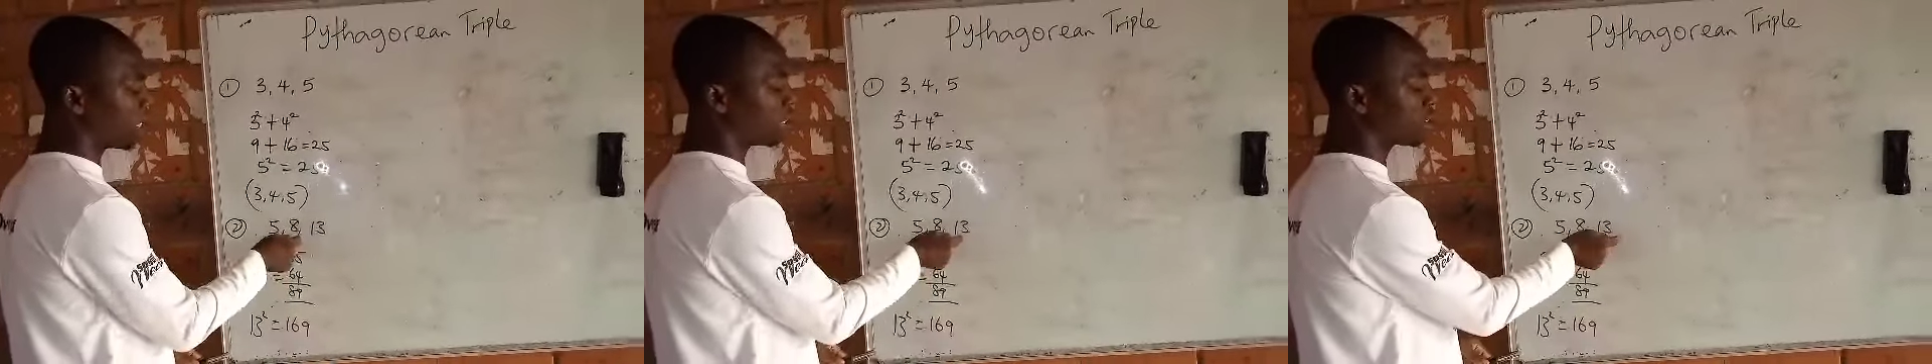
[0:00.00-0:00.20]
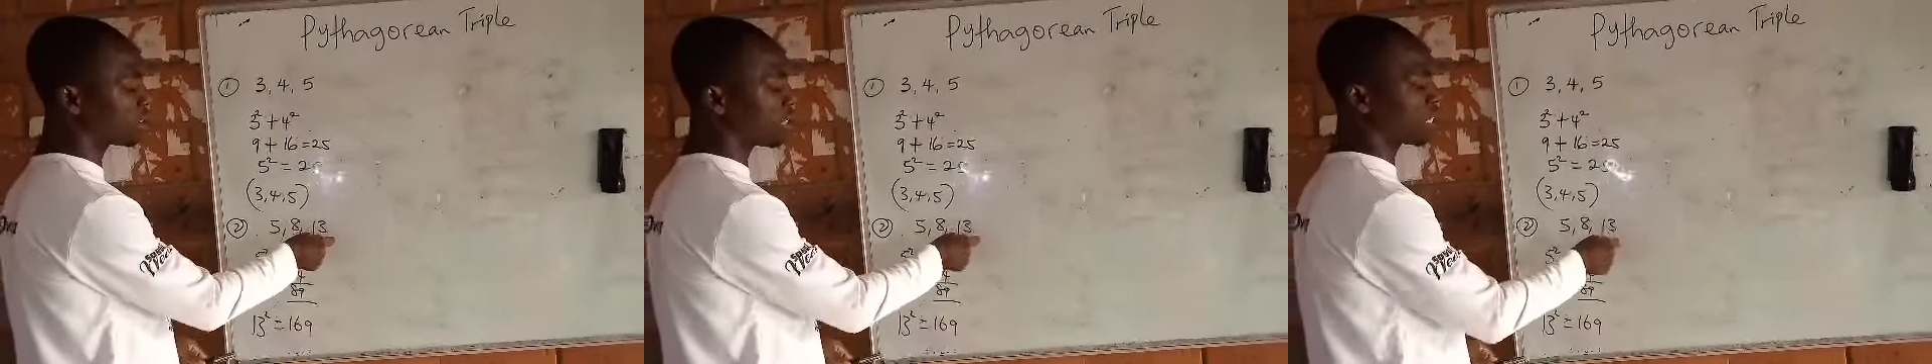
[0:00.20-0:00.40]

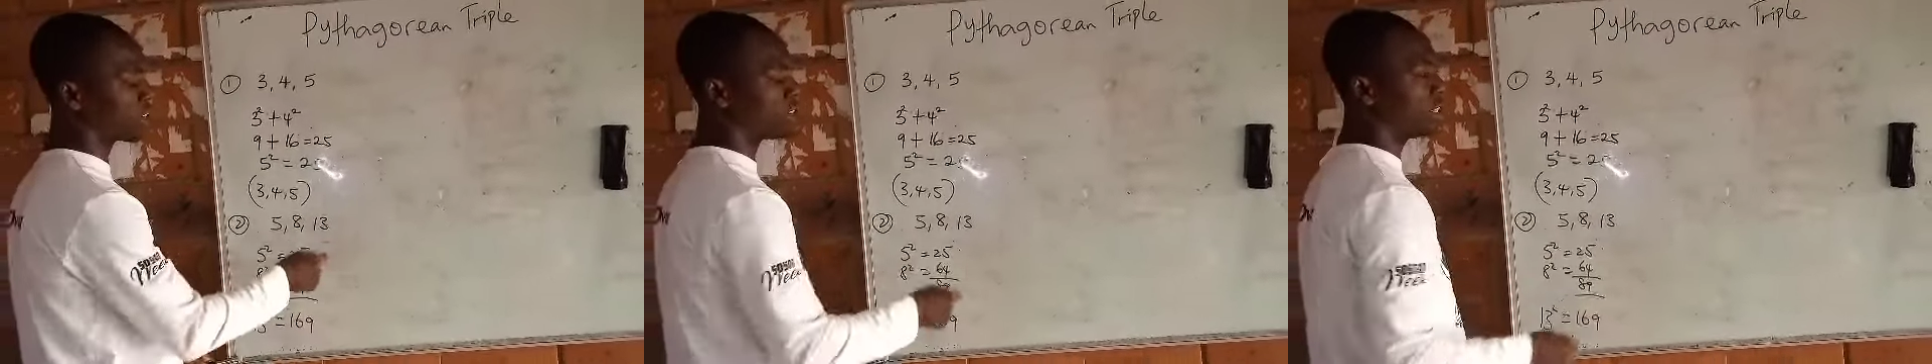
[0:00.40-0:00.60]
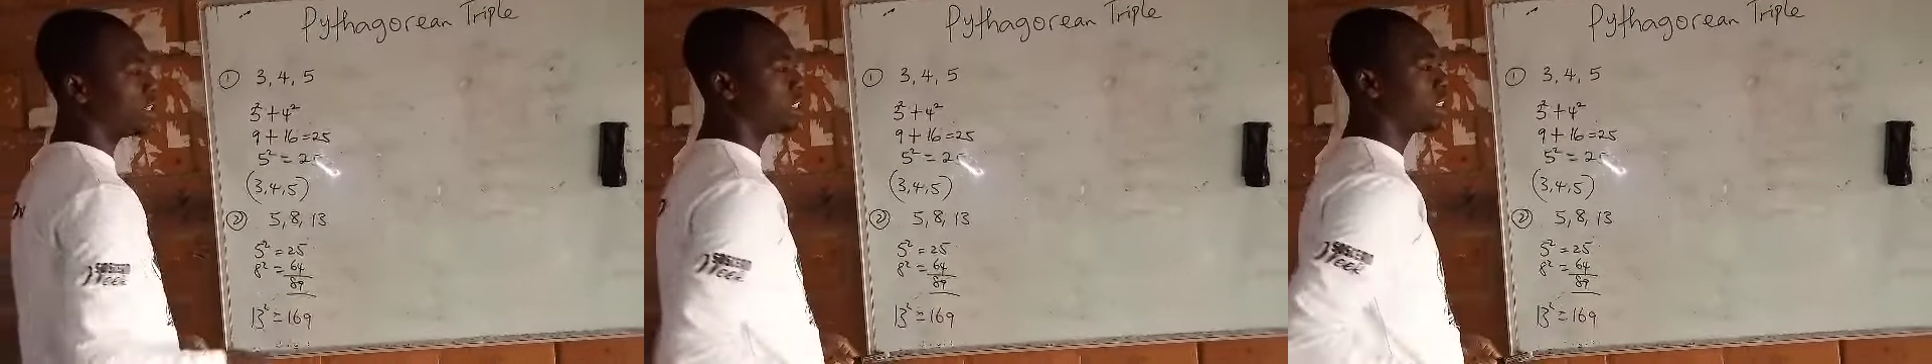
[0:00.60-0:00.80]
8,
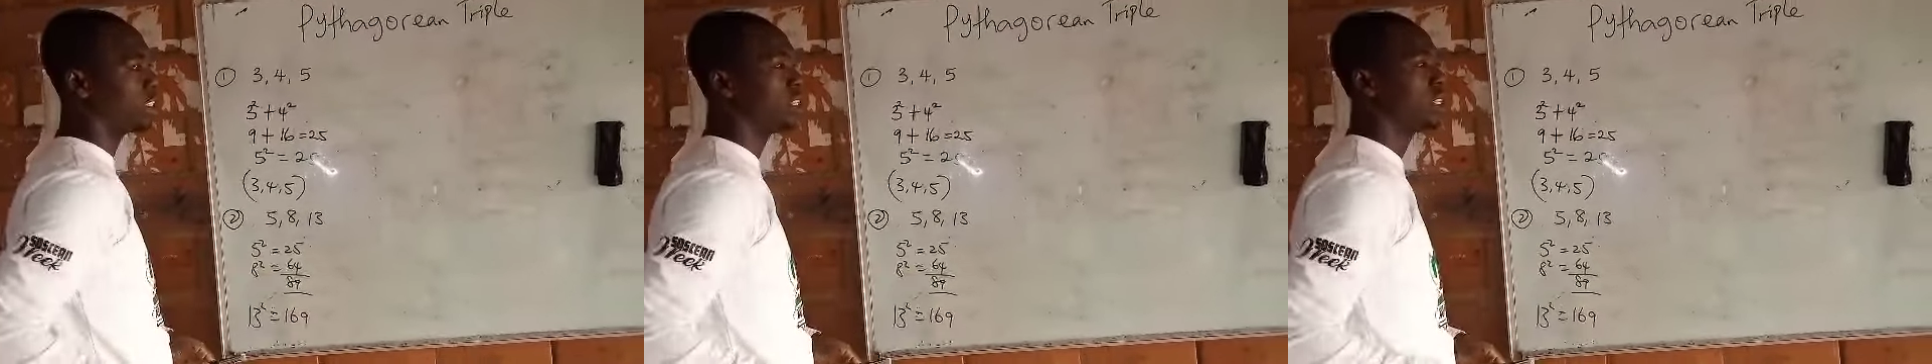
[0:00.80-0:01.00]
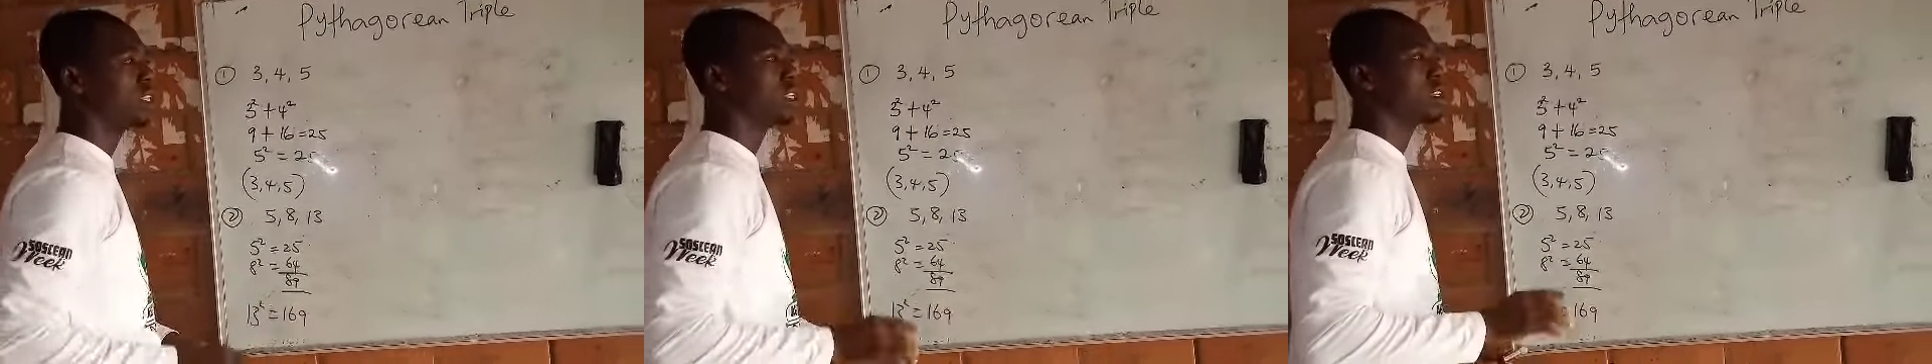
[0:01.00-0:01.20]
13
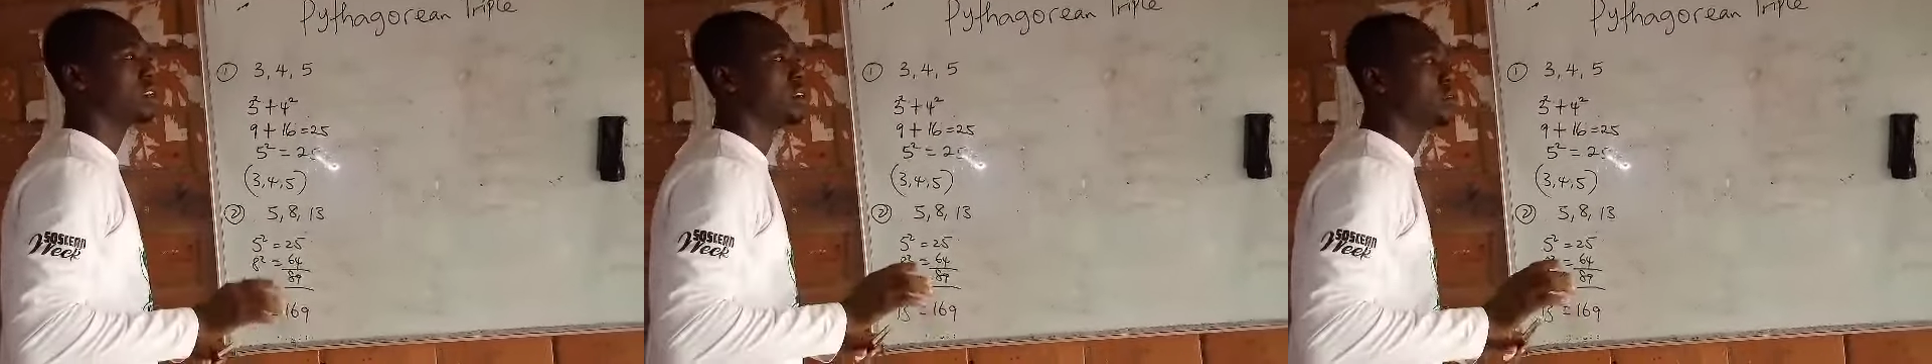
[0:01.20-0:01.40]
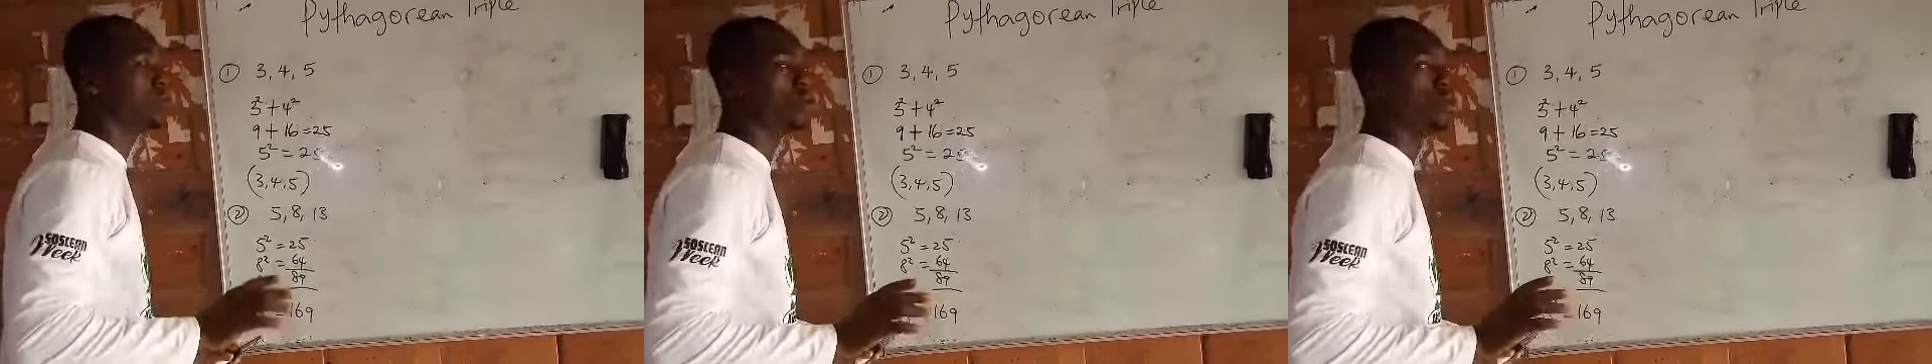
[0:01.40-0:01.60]

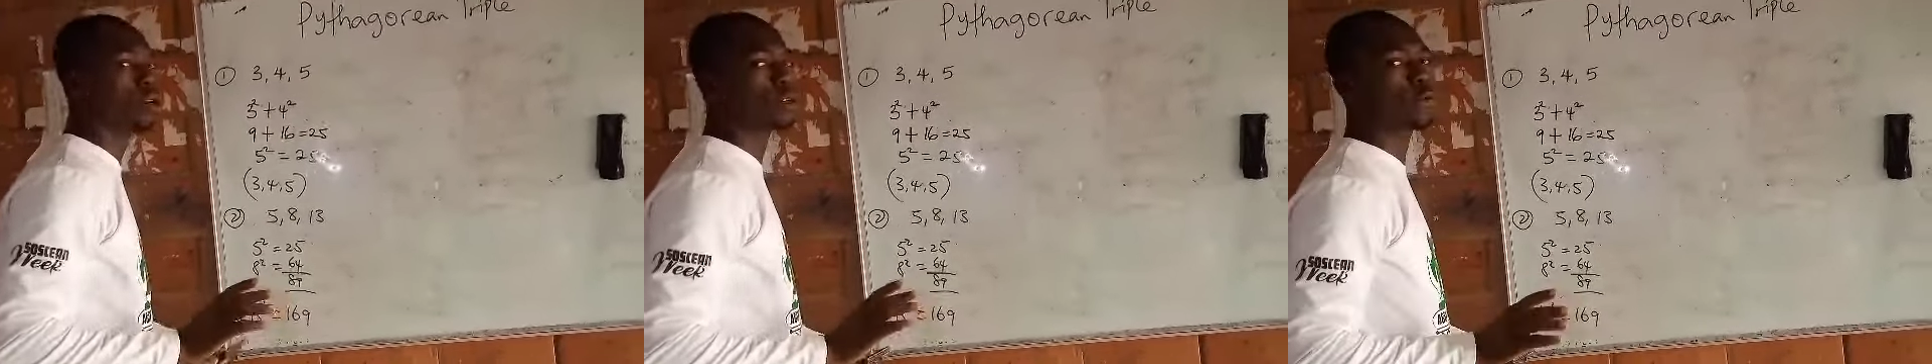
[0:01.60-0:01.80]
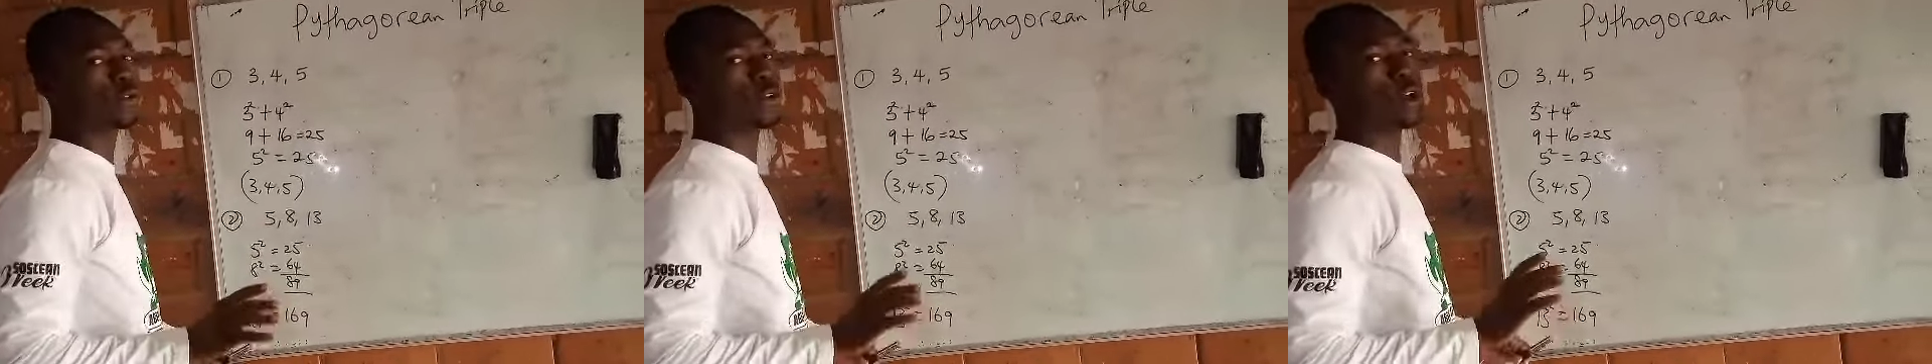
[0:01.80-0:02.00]
do
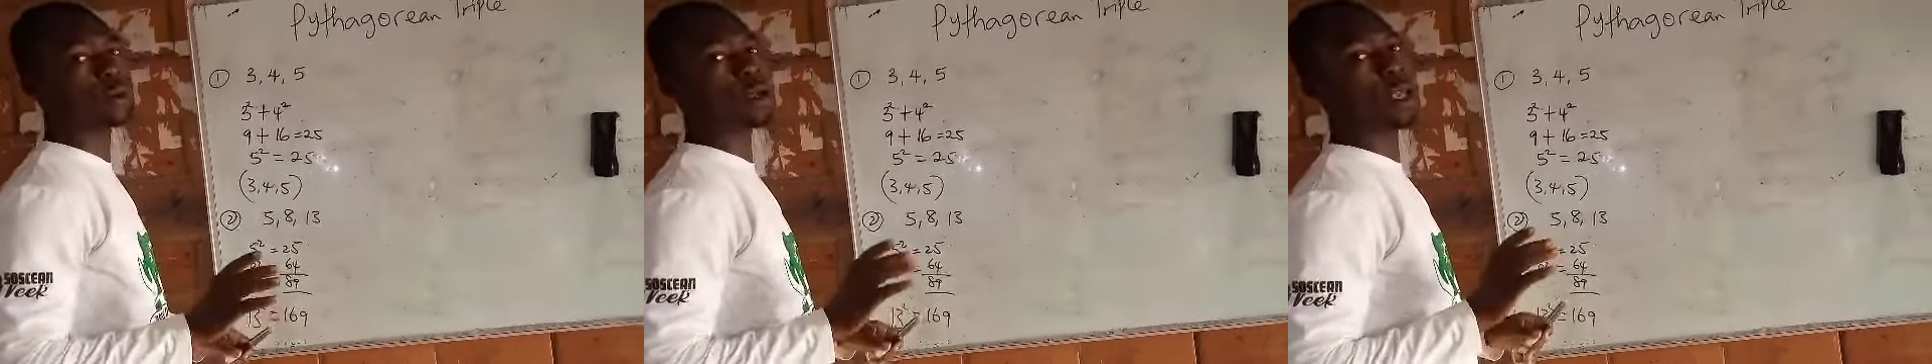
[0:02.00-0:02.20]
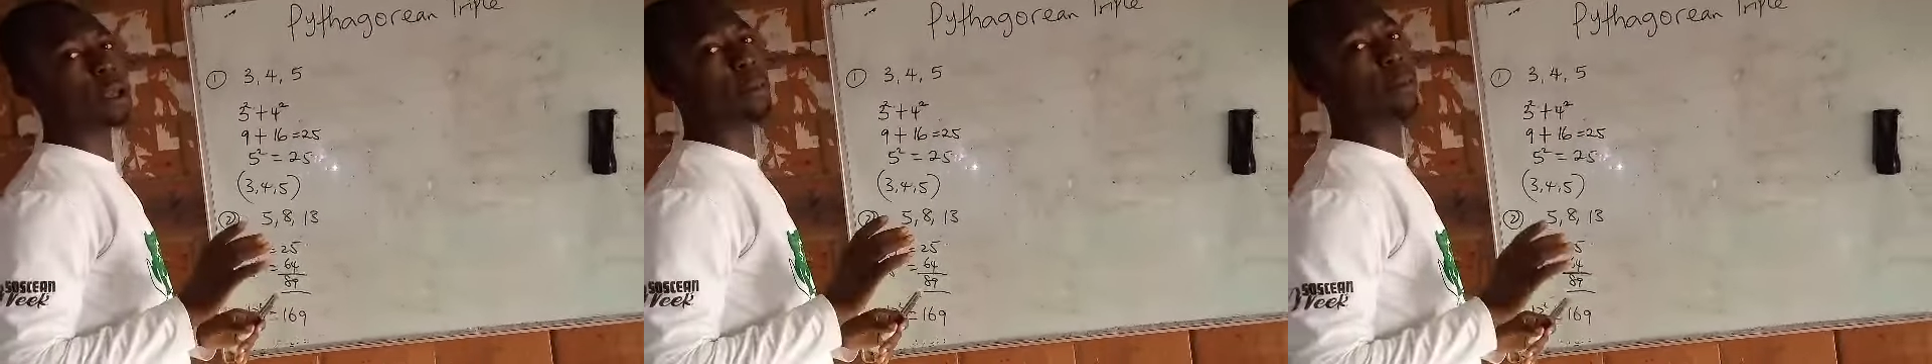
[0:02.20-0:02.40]
not form a